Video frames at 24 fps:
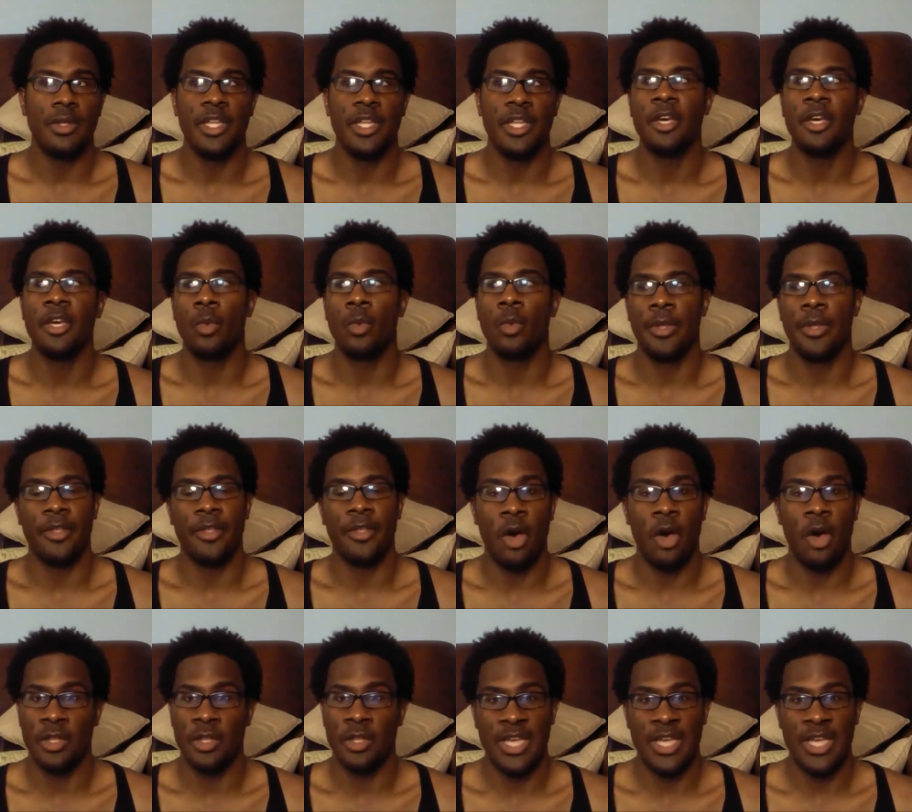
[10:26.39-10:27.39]
deal with
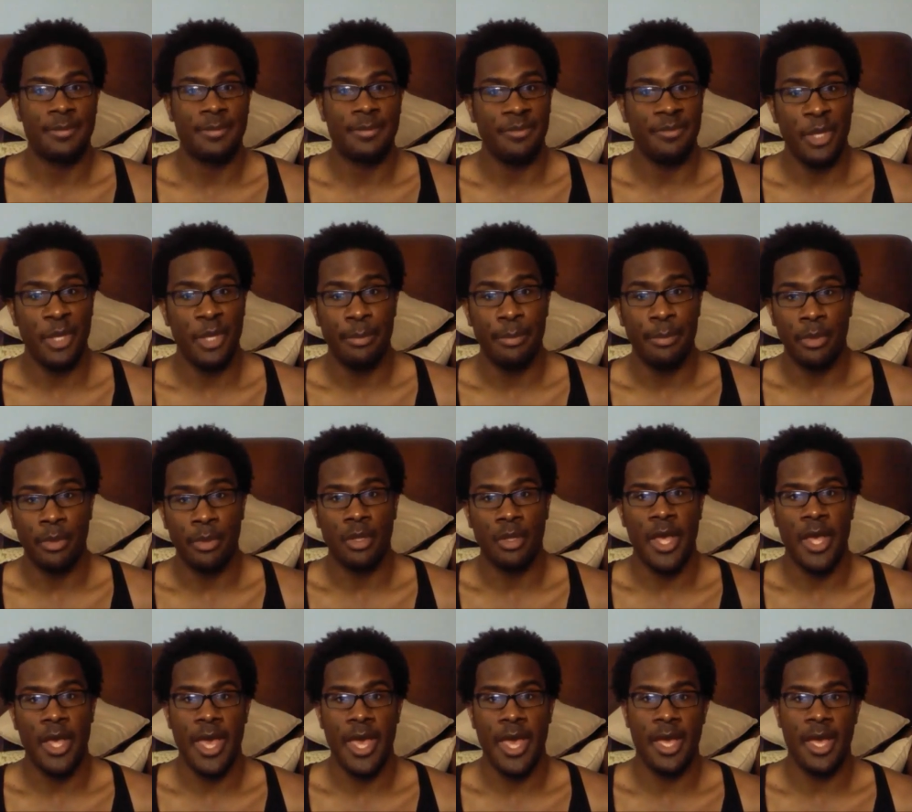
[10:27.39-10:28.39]
all types of
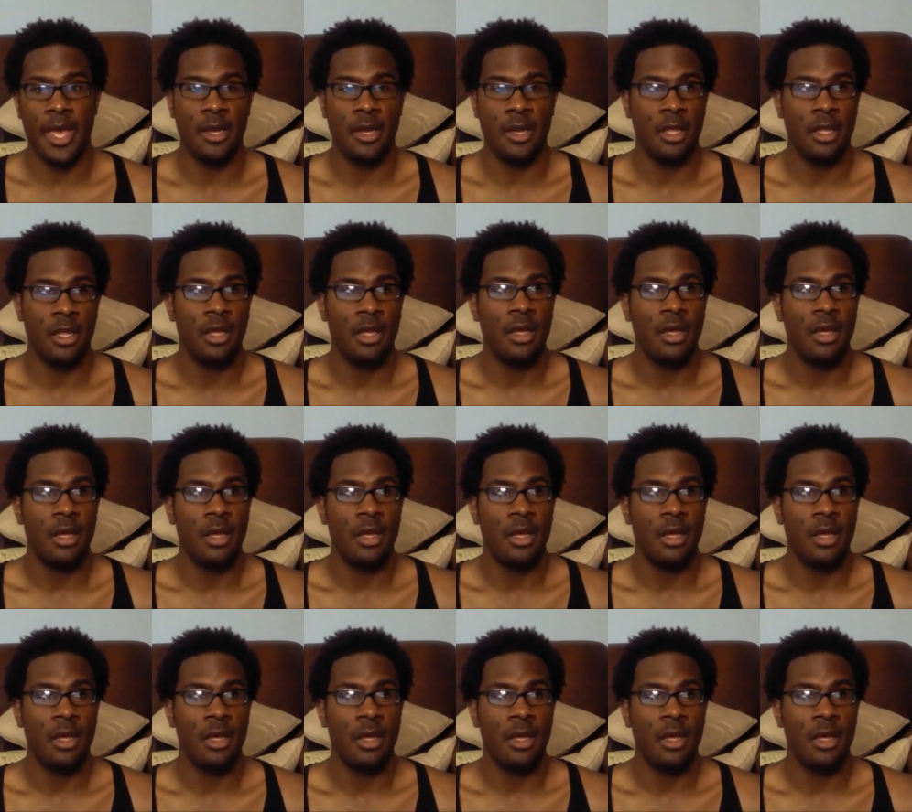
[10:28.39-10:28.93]
people, and